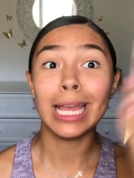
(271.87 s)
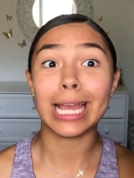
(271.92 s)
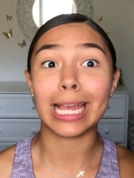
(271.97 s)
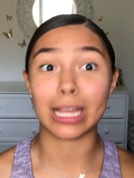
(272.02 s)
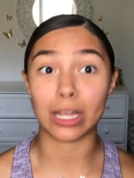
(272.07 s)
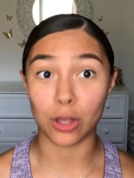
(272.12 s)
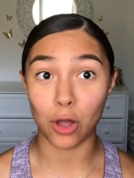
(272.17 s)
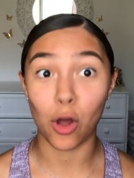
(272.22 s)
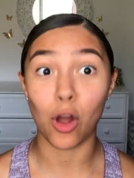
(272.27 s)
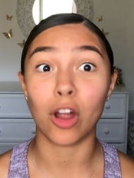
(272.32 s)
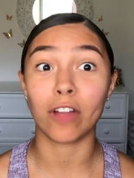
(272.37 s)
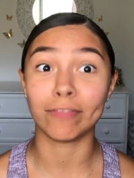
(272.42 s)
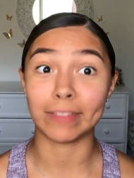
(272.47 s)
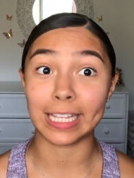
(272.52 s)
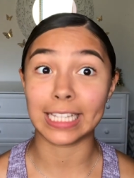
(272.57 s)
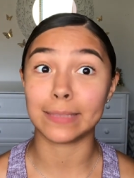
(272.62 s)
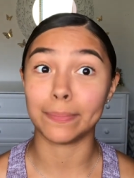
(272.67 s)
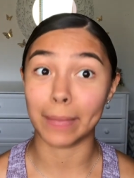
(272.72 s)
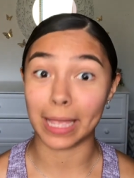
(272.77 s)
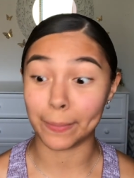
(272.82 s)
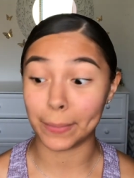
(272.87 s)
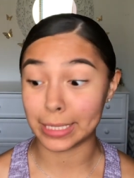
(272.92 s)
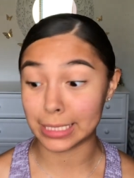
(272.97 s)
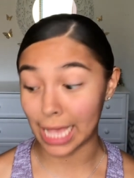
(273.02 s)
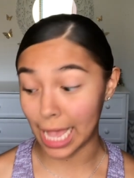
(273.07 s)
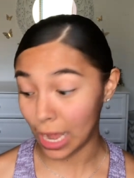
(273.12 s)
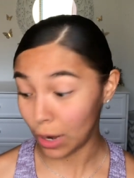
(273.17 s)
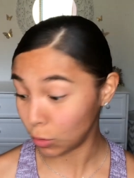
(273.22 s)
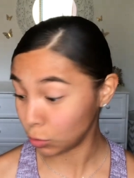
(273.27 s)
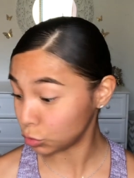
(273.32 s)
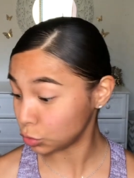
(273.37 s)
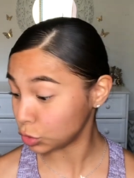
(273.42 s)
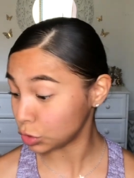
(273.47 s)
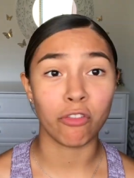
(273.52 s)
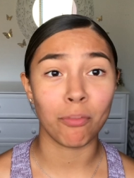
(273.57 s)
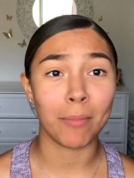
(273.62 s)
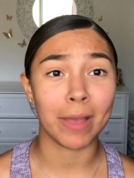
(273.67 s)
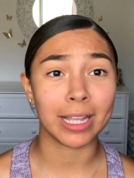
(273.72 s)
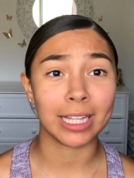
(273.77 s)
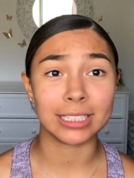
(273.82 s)
and carve these babies out. For
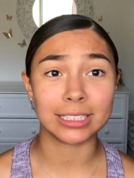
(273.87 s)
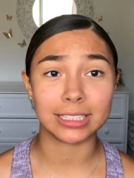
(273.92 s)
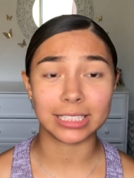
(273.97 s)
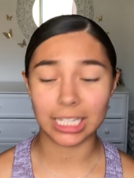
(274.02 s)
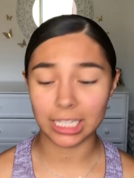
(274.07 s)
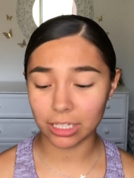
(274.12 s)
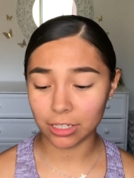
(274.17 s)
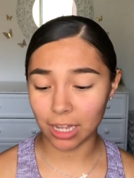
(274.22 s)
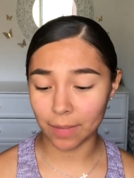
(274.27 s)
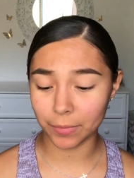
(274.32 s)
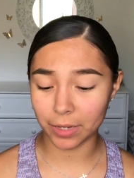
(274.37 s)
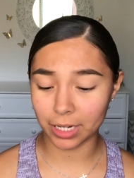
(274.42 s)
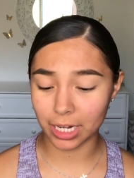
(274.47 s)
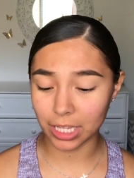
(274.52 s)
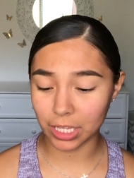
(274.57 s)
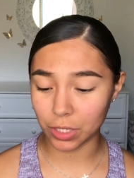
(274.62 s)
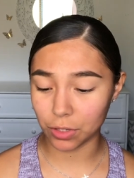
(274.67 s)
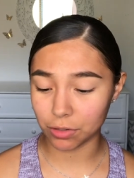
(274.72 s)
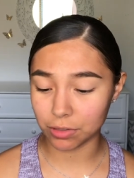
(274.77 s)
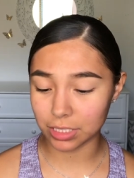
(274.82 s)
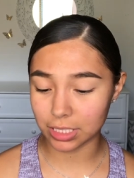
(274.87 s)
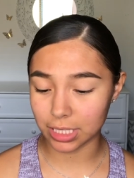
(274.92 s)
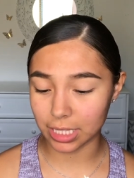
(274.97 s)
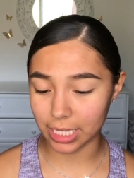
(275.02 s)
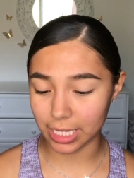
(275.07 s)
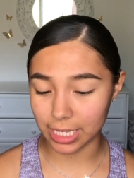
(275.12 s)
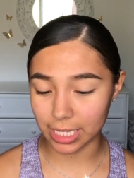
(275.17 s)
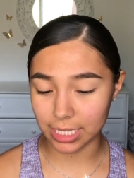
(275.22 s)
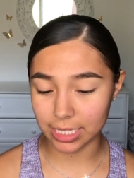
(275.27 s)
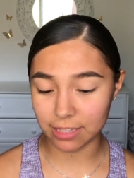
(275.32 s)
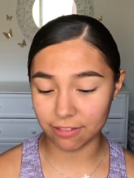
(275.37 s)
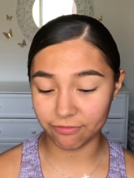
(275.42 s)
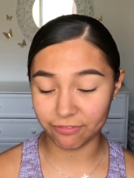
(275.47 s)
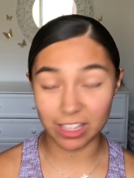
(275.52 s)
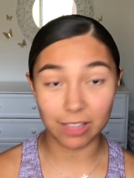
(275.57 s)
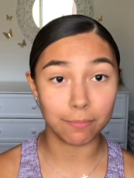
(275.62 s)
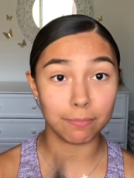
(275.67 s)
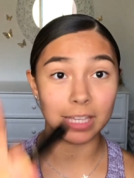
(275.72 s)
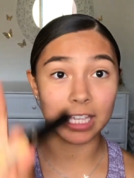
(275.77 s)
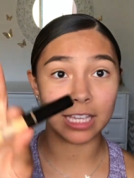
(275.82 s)
my concealer, I'm gonna use this
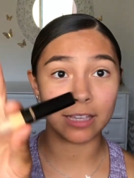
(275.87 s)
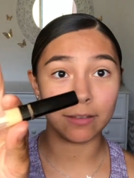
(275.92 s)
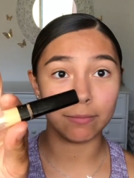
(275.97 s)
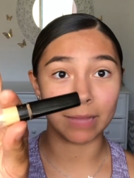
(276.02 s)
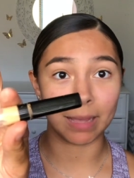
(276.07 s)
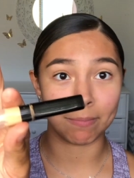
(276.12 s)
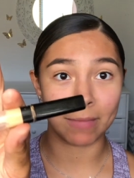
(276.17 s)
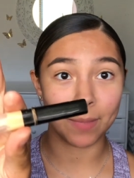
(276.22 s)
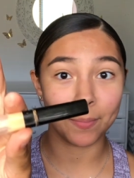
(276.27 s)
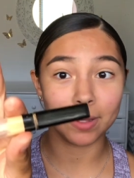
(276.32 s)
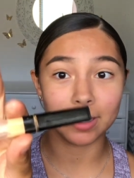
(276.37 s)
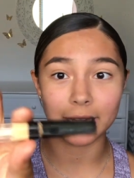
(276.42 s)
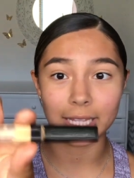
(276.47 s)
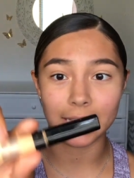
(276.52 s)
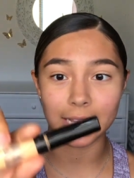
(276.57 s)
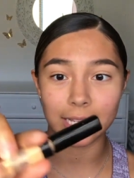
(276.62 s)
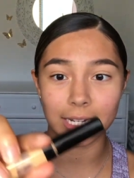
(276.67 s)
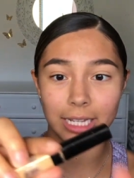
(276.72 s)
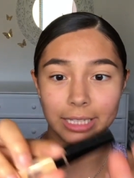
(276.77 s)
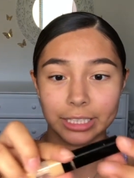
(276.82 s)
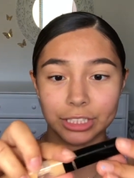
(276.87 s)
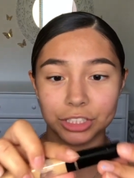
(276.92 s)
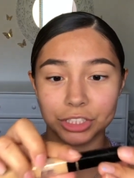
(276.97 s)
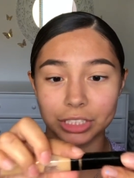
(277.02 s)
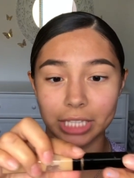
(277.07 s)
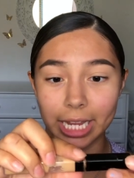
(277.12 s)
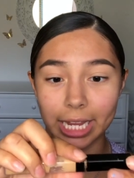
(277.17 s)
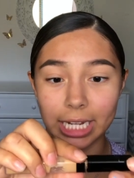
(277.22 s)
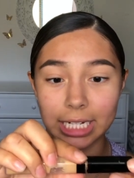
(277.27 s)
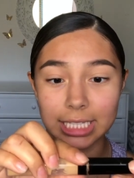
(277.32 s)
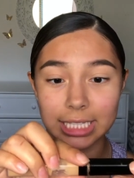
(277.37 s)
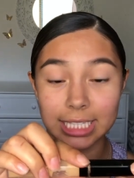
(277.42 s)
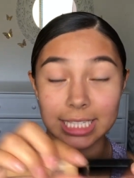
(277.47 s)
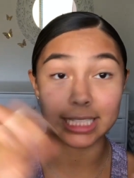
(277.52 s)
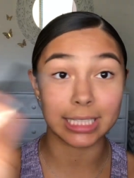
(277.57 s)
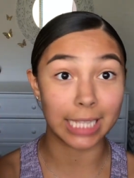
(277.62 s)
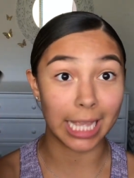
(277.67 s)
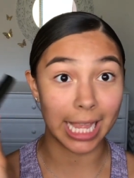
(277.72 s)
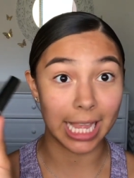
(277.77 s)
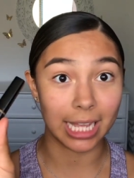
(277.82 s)
Fit Me by Maybelline in the shade
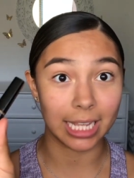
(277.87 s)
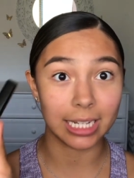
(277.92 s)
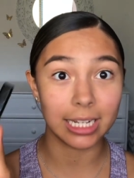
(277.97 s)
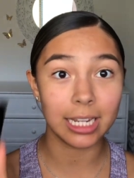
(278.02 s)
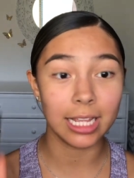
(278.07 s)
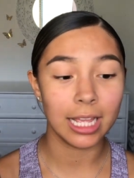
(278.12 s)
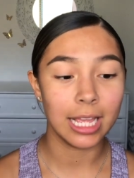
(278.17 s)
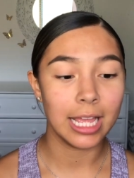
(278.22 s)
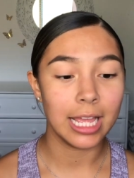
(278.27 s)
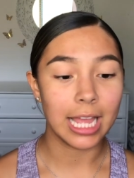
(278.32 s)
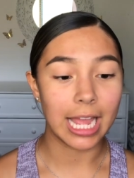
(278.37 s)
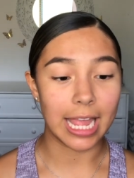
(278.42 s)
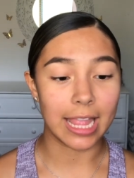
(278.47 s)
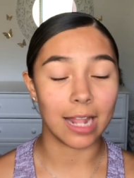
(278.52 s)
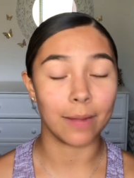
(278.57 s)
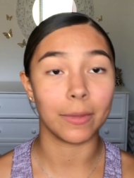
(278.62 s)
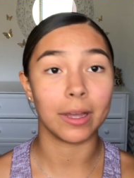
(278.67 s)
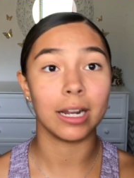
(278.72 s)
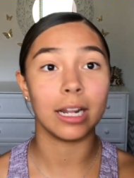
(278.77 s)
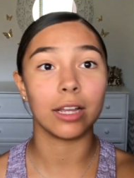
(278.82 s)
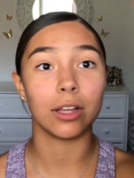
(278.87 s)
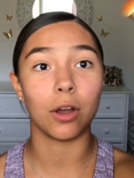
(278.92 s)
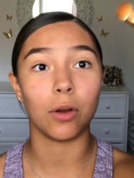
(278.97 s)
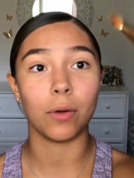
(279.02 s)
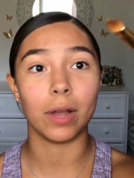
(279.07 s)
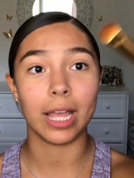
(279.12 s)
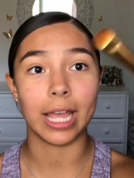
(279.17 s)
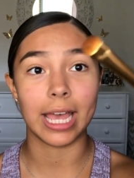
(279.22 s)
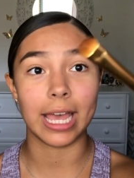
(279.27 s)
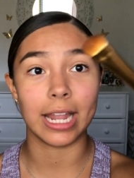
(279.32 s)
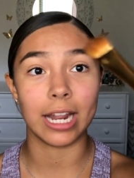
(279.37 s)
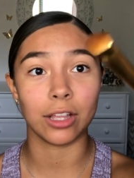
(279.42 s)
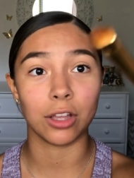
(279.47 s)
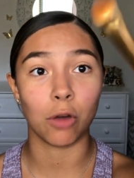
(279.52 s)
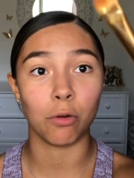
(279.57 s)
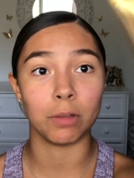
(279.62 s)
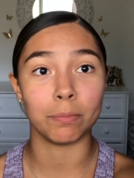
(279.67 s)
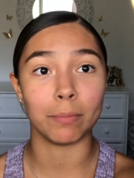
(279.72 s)
Sand, and I'm gonna go ahead and go with